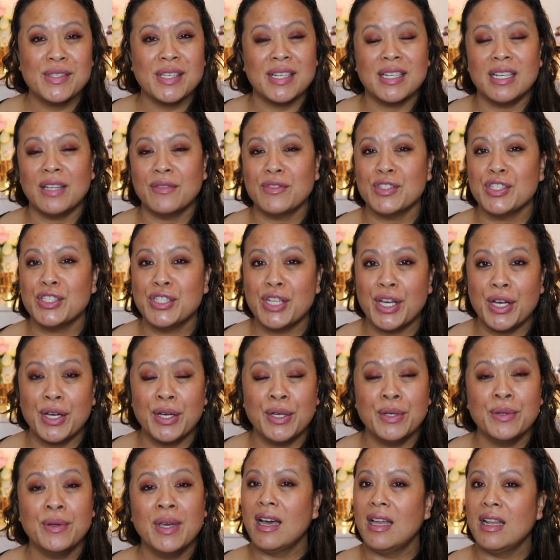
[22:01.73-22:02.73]
I'd love to
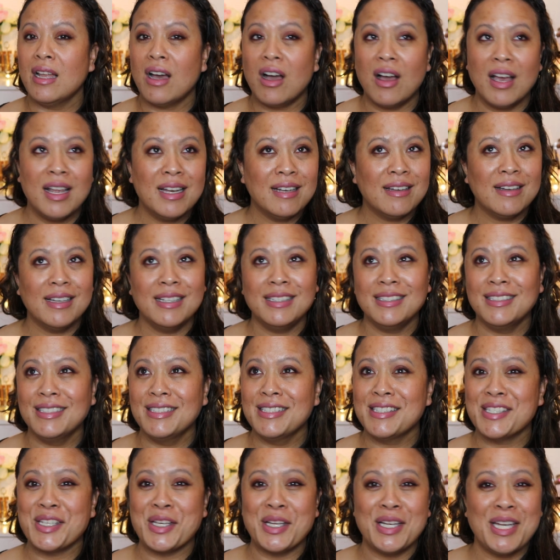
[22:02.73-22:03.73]
know. Her
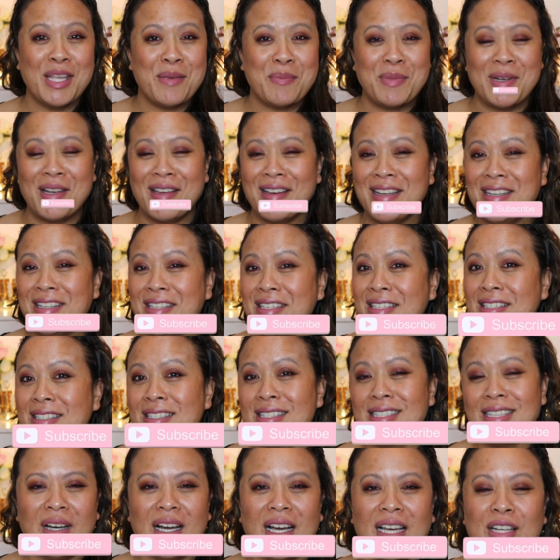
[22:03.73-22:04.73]
eyeliners, her lip
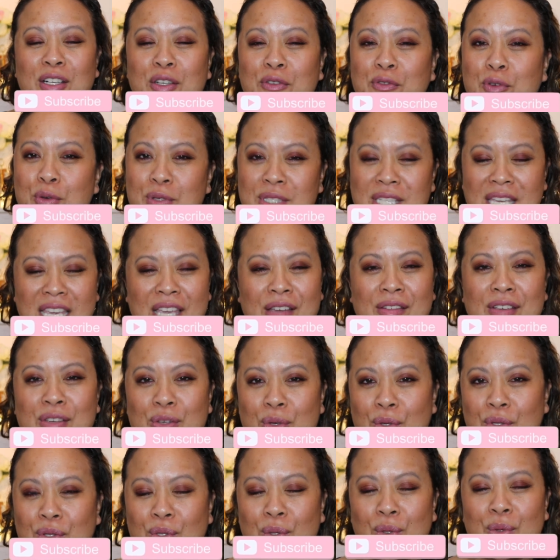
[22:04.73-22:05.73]
liners. I look forward to hearing your
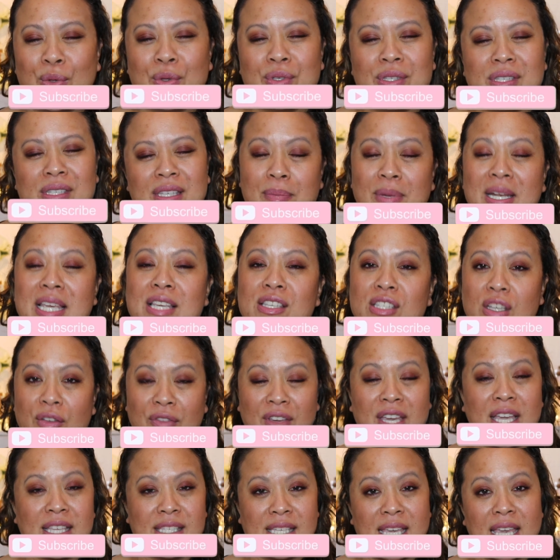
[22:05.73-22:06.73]
thoughts. Please don't
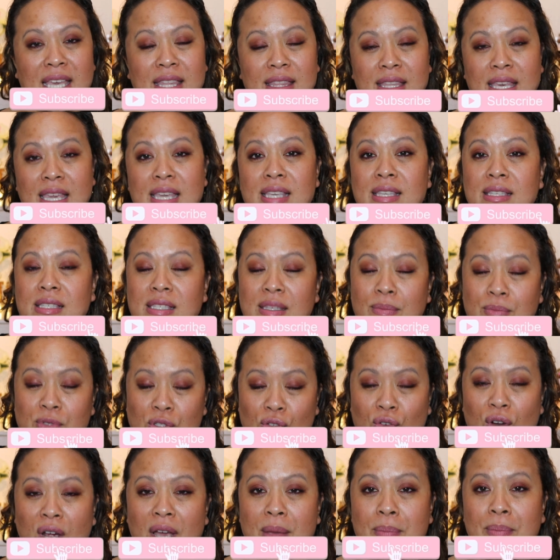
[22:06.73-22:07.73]
forget to hit the
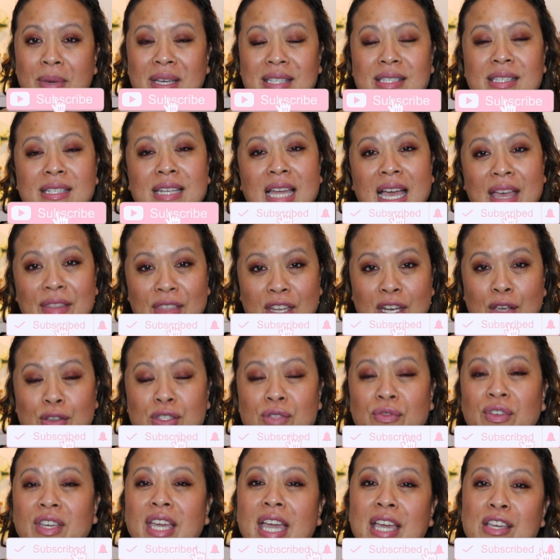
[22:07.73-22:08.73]
subscribe button and the
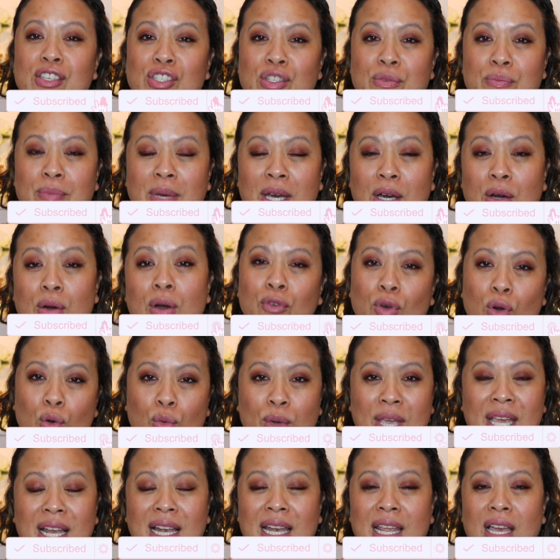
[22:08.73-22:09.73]
notification bell for
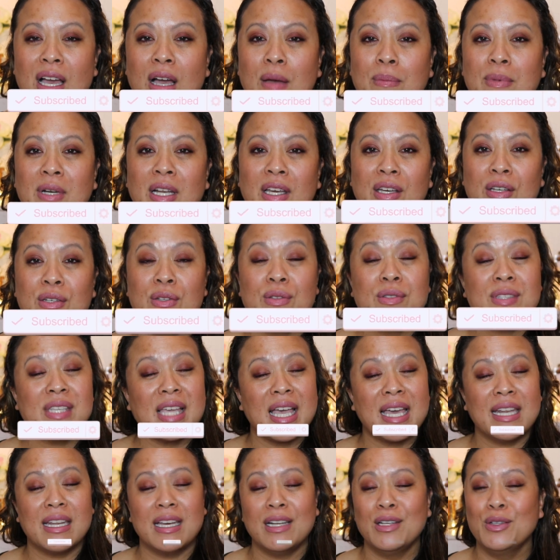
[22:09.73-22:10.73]
weekly uploads
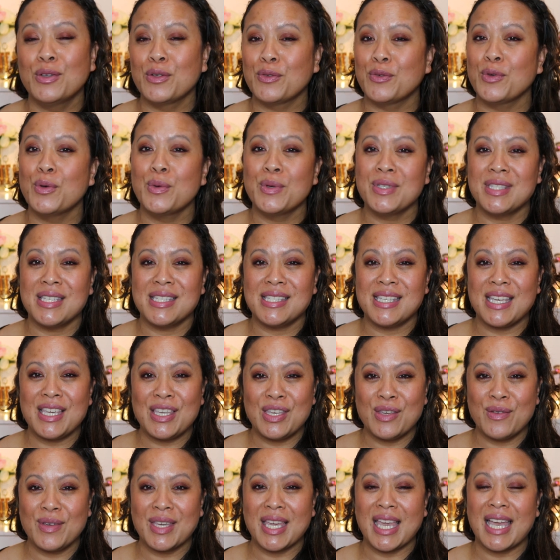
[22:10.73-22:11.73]
and I look forward to seeing
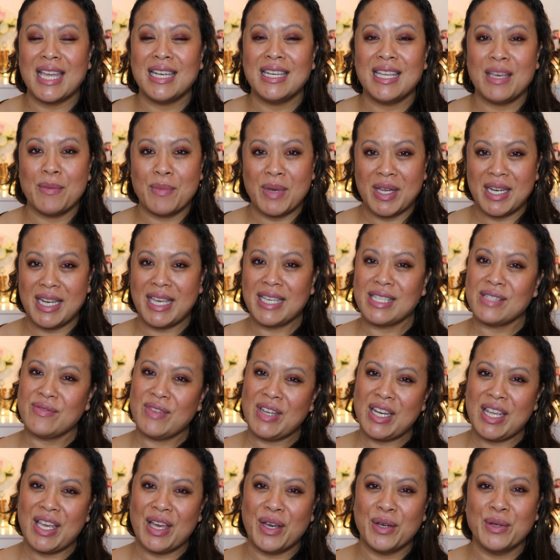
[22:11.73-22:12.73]
you again in my next
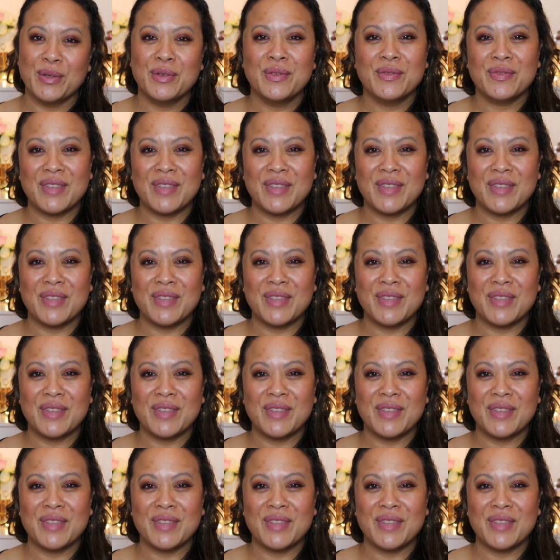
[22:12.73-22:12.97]
video.